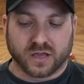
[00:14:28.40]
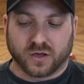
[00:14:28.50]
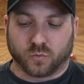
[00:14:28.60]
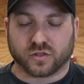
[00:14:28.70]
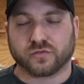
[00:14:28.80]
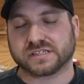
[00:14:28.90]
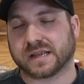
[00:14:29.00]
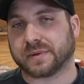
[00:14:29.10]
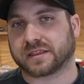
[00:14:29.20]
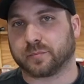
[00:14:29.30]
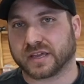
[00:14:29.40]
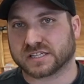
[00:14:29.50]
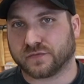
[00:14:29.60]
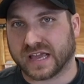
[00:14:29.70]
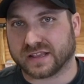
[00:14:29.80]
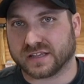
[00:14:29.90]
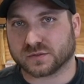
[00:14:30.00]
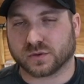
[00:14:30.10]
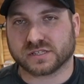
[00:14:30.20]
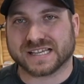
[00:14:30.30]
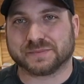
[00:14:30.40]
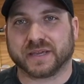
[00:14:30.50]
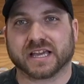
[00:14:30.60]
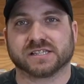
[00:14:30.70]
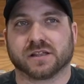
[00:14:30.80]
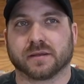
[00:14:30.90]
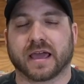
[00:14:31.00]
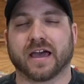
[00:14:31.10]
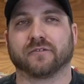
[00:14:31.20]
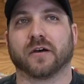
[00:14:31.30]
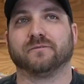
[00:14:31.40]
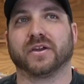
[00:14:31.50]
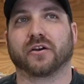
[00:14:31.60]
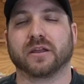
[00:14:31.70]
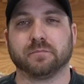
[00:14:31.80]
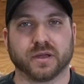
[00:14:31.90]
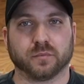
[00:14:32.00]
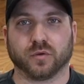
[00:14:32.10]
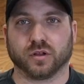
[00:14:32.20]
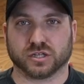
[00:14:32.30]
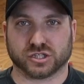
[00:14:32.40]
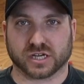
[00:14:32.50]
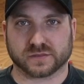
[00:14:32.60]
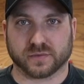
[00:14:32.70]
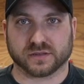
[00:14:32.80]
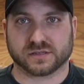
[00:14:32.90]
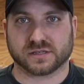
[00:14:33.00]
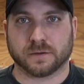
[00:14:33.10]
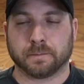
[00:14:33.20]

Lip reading: one of the reasons I'm not the biggest fan of these ones is because they have very minimal adjustments.